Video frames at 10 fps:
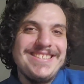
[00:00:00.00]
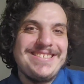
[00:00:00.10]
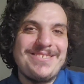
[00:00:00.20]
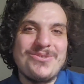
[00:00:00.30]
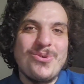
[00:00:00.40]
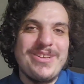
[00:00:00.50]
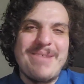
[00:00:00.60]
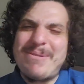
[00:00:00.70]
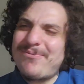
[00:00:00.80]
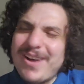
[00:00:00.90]
this is cool, and
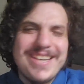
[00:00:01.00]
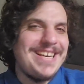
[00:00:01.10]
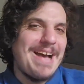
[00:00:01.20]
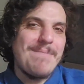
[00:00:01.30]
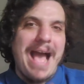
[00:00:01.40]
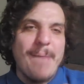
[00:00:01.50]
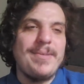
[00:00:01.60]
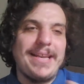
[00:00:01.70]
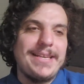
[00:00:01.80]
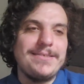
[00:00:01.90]
I'm like, fuck, I'm
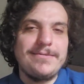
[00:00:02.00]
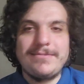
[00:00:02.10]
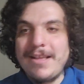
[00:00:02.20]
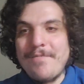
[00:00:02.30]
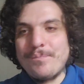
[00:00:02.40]
happy that it is.